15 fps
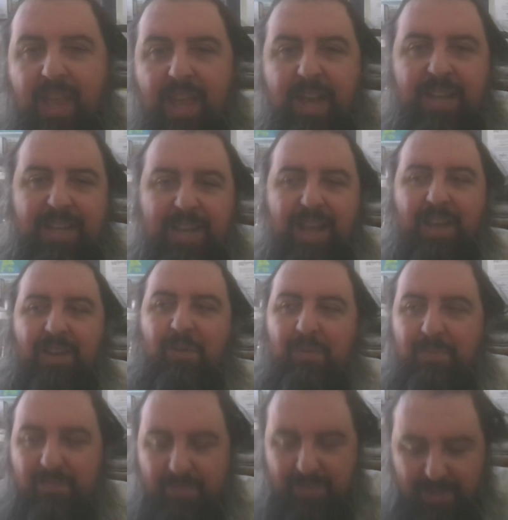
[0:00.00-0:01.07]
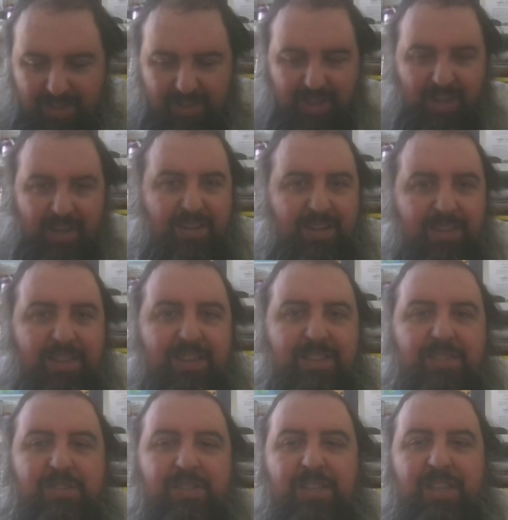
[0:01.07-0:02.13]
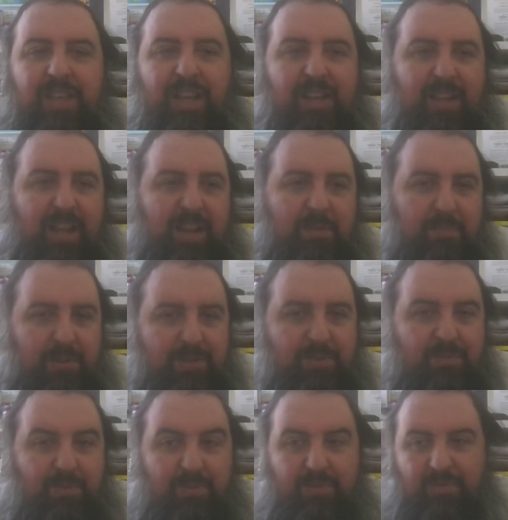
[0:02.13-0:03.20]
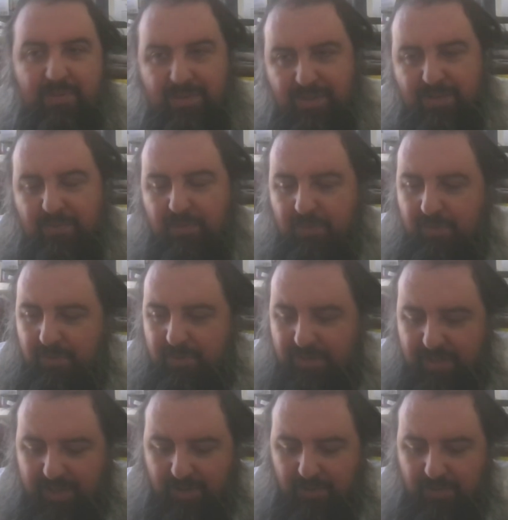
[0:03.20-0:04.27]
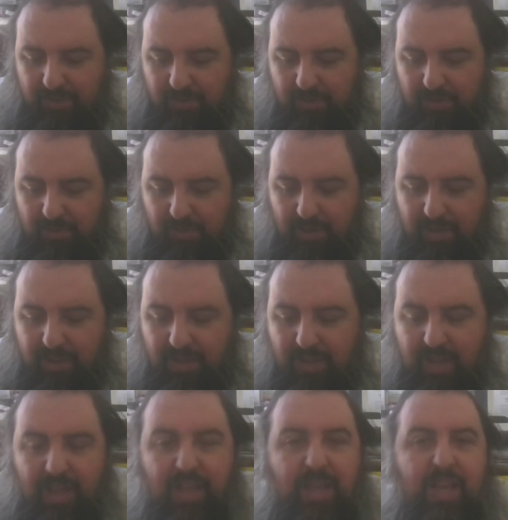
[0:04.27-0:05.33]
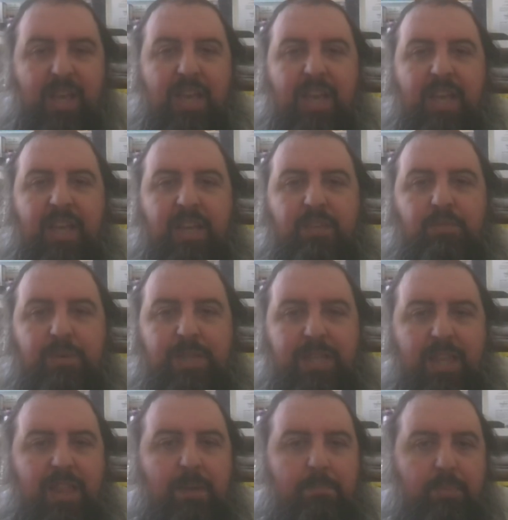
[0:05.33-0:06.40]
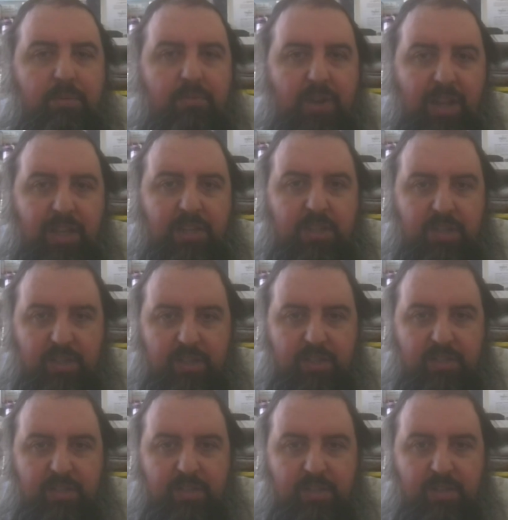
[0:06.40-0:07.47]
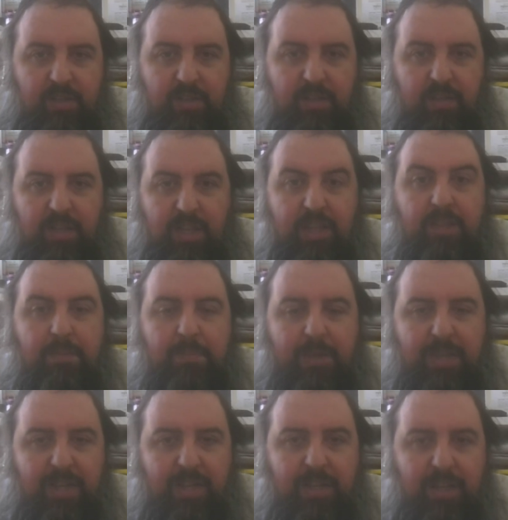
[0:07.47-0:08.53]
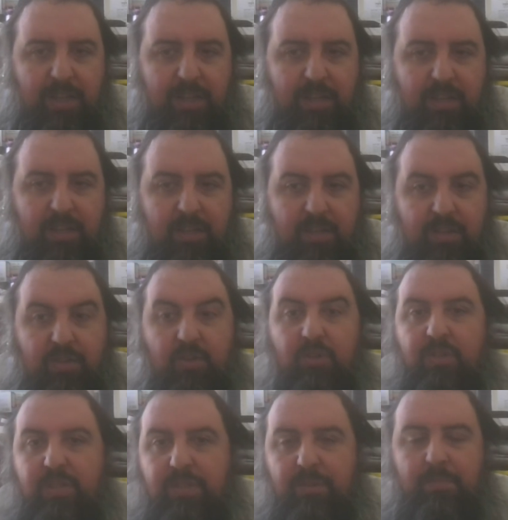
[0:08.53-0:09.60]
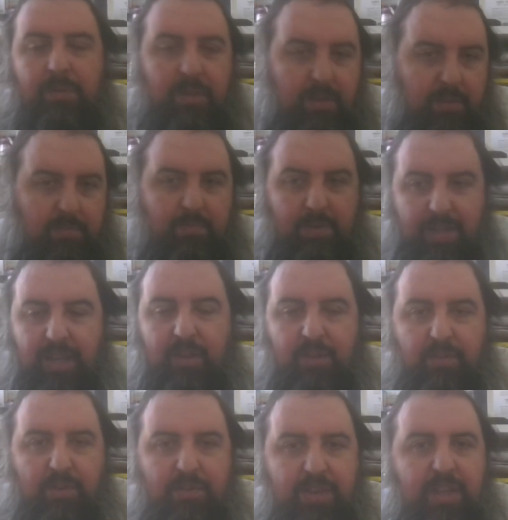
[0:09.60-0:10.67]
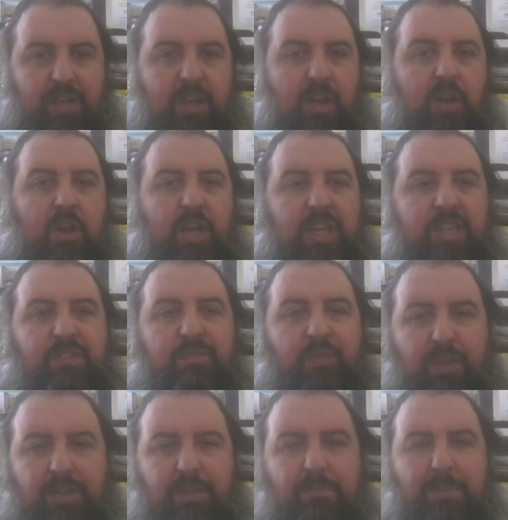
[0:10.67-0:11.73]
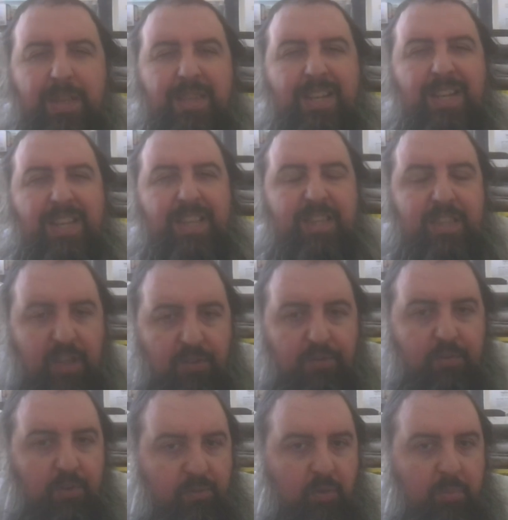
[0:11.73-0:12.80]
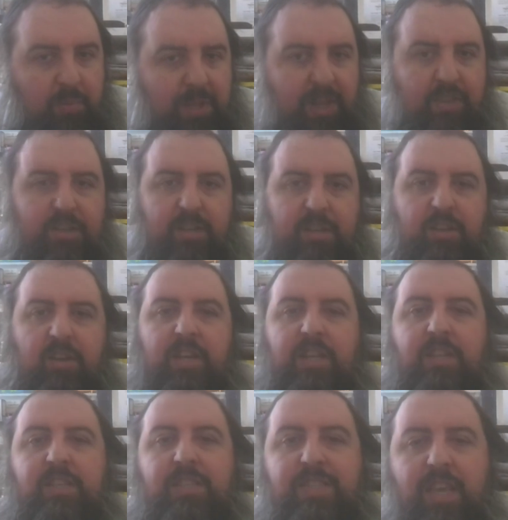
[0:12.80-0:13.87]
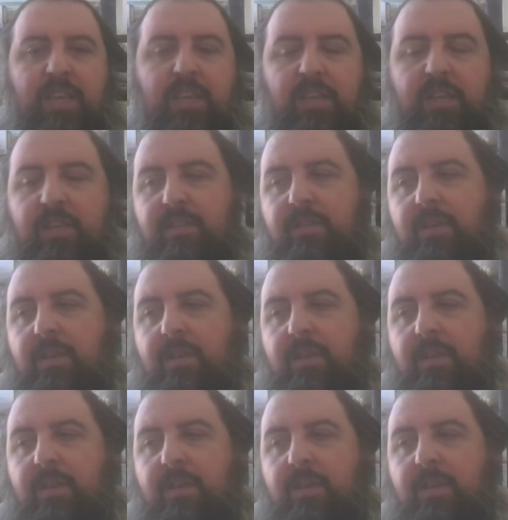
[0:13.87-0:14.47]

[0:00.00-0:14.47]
Now, another interesting element, this is what we want to get on to as well, is we said that Bereshis, in the beginning, God is the beginning of everything, is fundamentally different from the other 9 sayings.